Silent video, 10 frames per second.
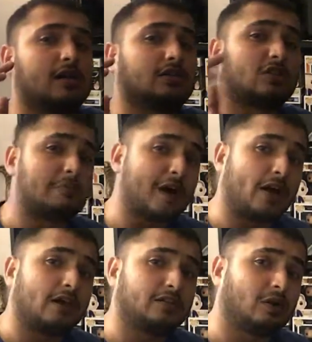So it
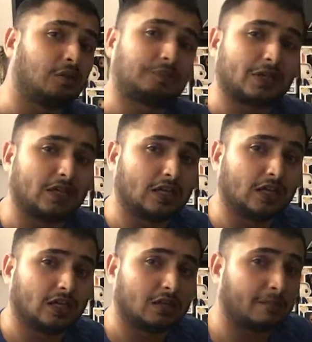might end up
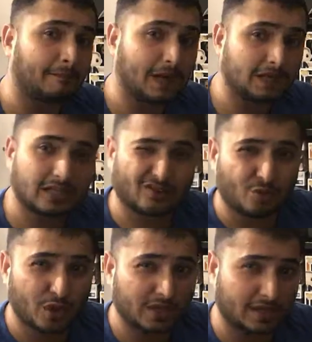in my
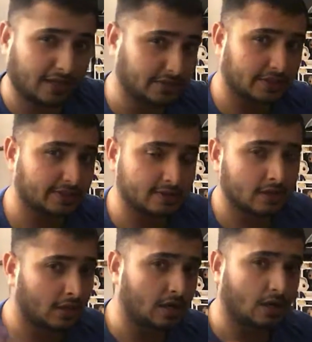giveaway collection
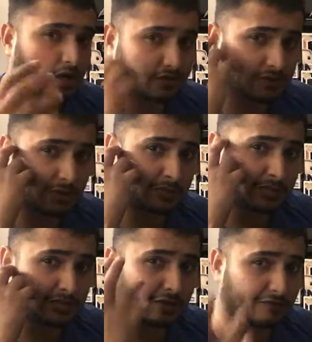of some of the
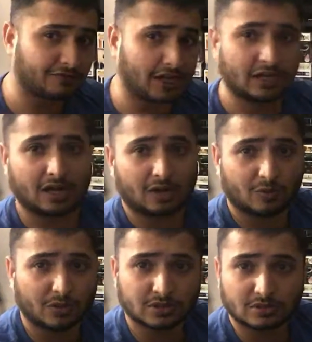stuff that I
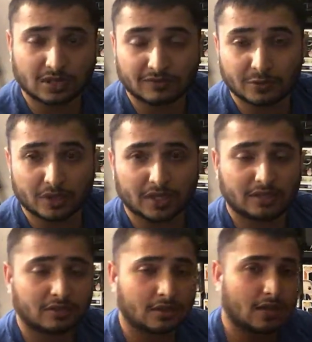want to give
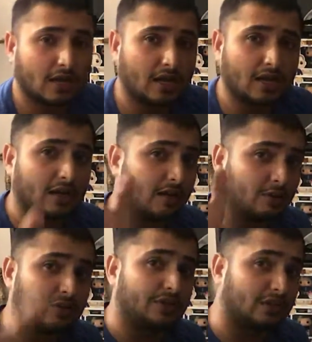away
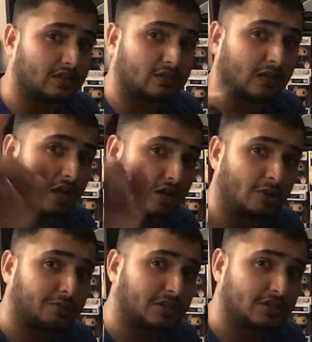with the
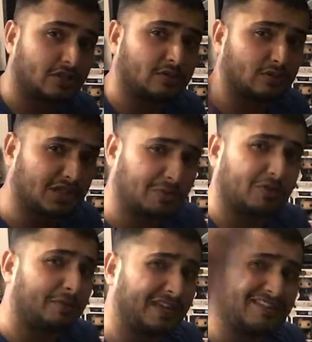competition, which I'm
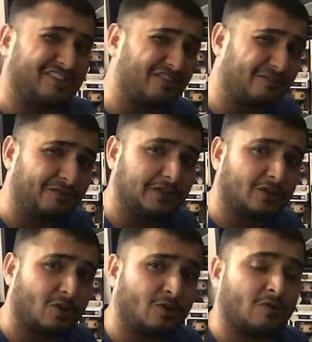going to make another
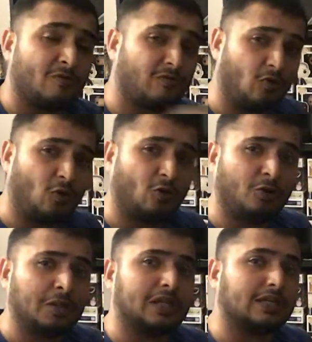video
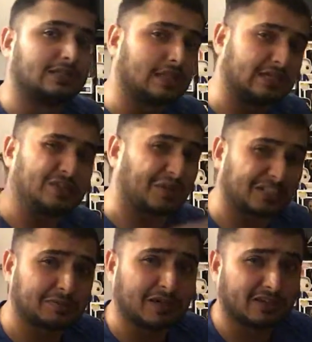for, just to
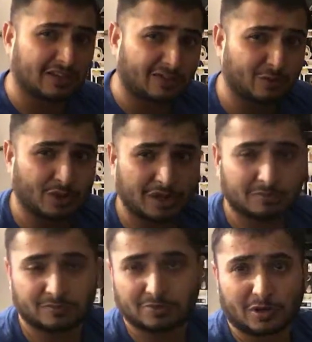explain the giveaway
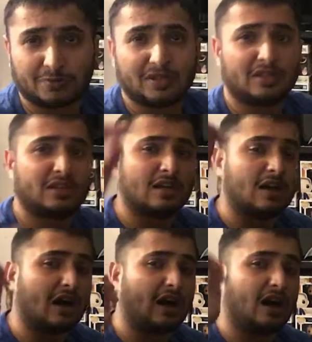properly.
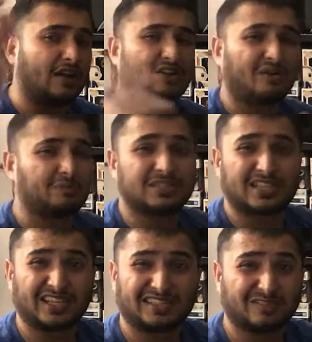I know I've been
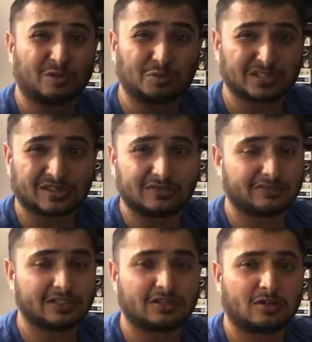saying it in almost every
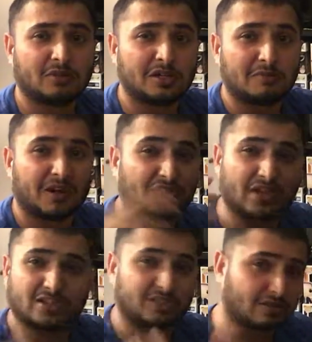video, but I think
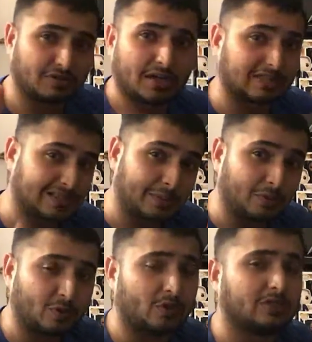I should create a
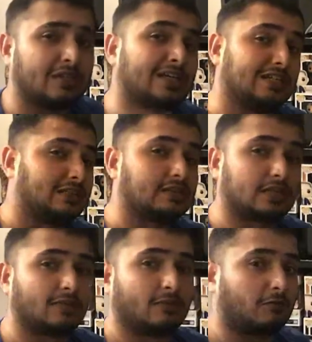separate one just to
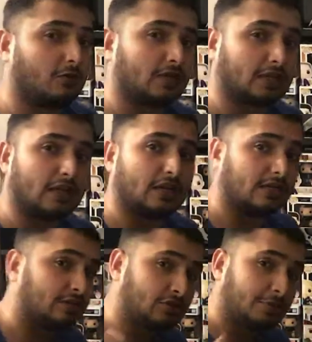give a full
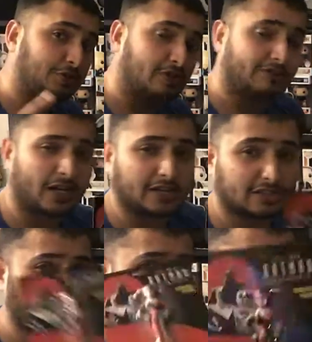description of that,
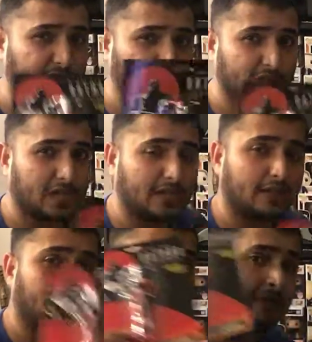so we'll do that
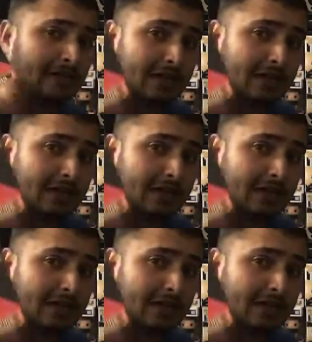later.